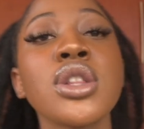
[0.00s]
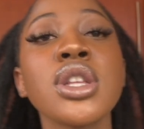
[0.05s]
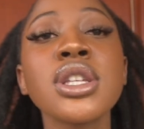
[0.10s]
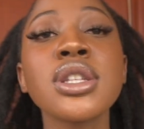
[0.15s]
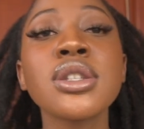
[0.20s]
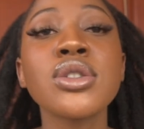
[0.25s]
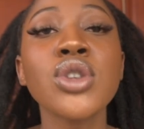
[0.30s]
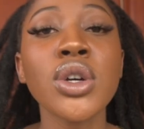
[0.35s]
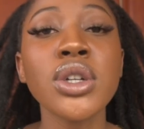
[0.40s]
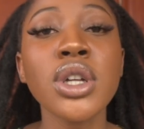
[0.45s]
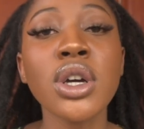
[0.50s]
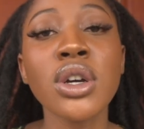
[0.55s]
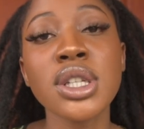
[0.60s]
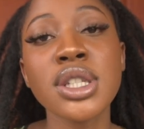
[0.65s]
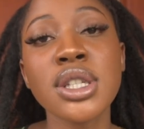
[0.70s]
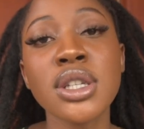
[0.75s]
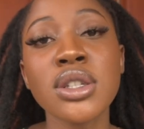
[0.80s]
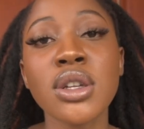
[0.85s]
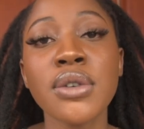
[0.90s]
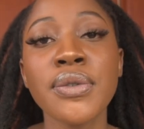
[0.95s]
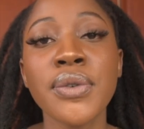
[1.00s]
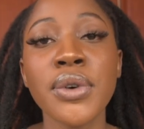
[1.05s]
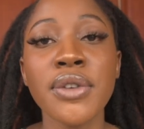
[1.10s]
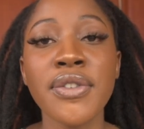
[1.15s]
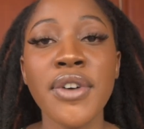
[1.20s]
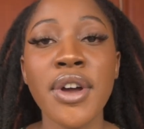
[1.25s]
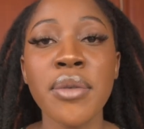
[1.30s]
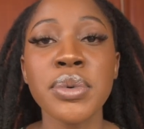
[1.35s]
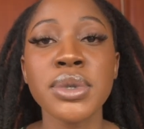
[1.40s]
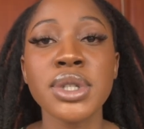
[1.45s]
this toner consists of
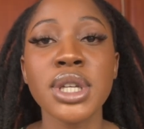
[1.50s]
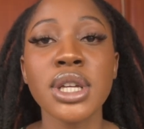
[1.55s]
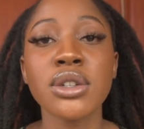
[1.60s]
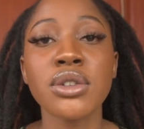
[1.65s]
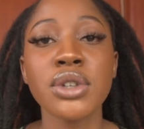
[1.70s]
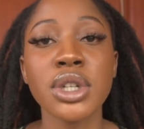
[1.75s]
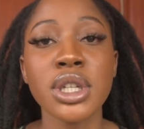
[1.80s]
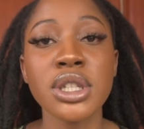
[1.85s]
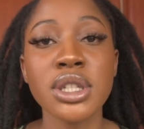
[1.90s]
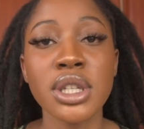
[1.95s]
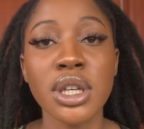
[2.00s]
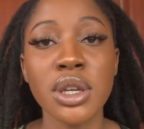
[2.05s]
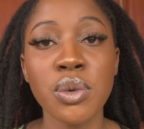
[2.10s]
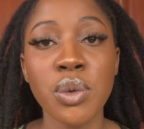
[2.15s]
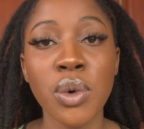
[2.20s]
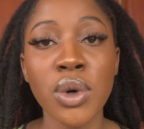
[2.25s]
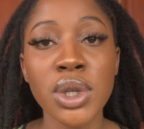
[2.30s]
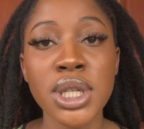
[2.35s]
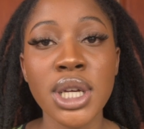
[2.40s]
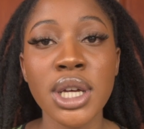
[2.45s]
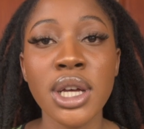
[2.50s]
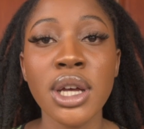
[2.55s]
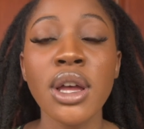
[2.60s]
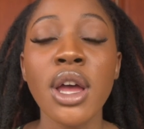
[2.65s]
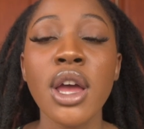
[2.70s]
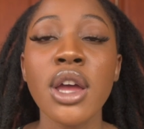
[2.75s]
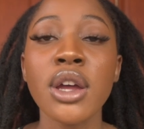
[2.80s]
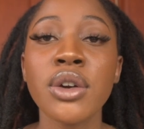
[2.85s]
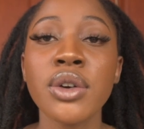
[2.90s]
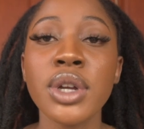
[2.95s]
45% green tea water.
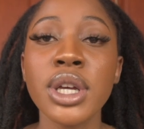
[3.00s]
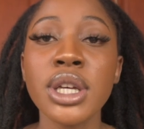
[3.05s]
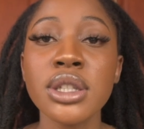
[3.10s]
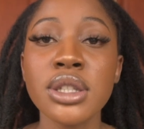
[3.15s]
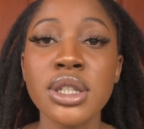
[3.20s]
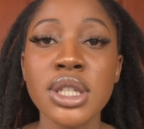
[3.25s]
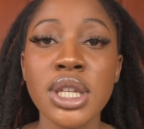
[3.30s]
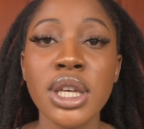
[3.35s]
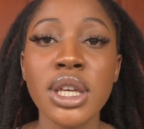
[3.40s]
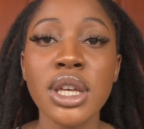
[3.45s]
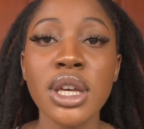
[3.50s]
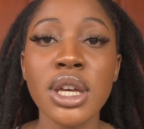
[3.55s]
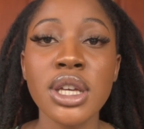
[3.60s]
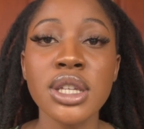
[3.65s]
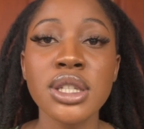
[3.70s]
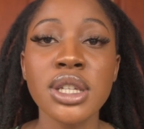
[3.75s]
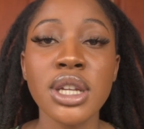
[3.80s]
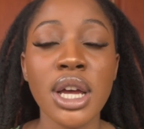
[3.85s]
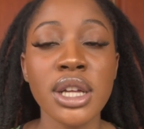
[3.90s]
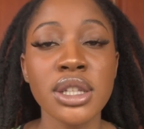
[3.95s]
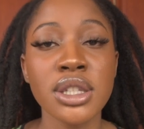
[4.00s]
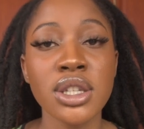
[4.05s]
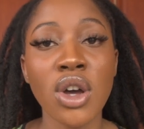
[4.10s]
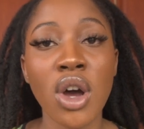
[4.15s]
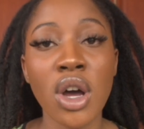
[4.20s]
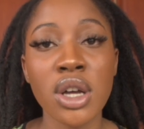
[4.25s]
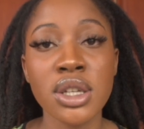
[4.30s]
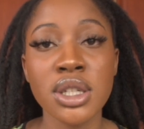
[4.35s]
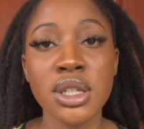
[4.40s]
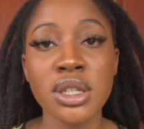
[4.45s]
Green tea is an
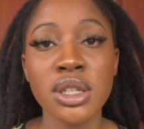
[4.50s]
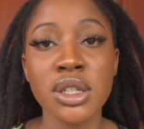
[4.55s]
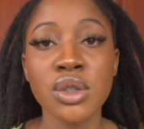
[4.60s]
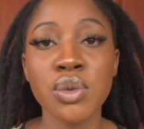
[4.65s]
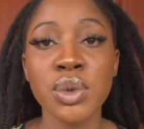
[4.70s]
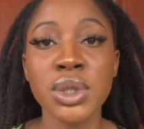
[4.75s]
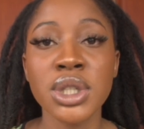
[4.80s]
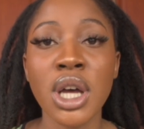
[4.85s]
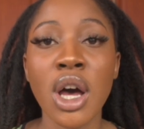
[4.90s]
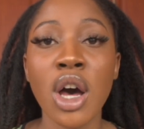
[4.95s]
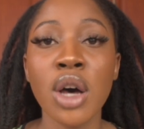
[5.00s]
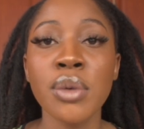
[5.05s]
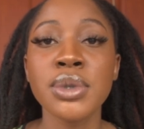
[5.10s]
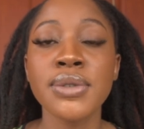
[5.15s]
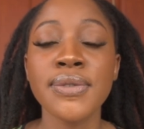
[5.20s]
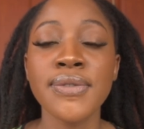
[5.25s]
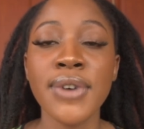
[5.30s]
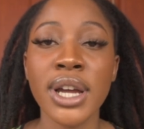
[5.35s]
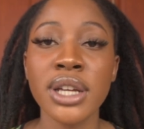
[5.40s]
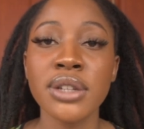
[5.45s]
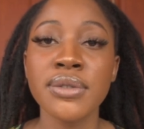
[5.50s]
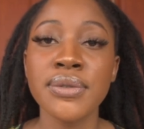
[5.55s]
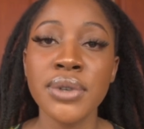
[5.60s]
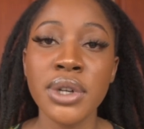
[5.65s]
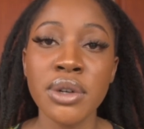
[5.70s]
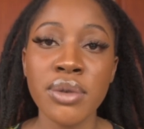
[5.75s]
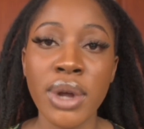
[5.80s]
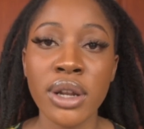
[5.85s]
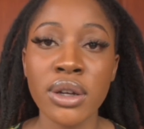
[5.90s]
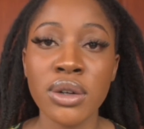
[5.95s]
antioxidant which helps fight
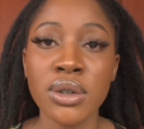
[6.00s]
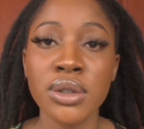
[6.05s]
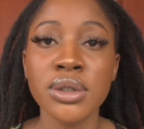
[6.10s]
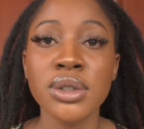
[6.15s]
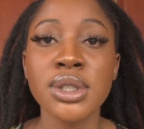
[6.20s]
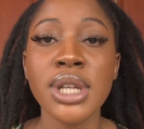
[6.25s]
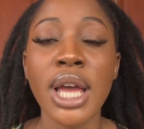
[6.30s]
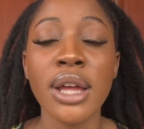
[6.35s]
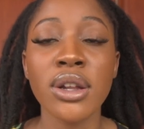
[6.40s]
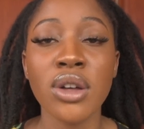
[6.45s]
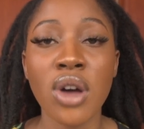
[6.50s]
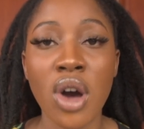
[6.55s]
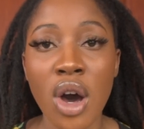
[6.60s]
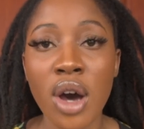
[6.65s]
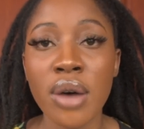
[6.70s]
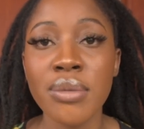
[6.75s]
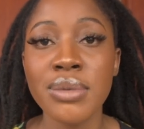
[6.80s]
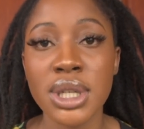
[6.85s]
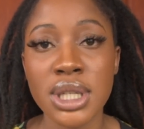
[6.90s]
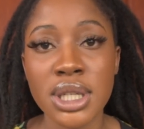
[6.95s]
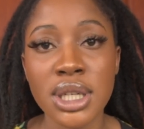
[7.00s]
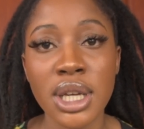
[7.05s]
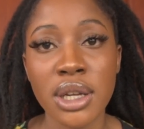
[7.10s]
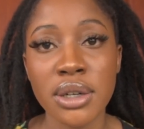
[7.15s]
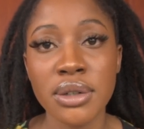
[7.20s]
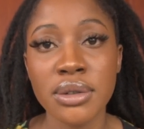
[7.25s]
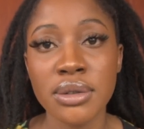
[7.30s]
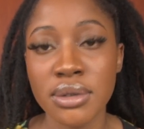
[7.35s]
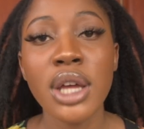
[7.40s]
free radicals and calm the skin.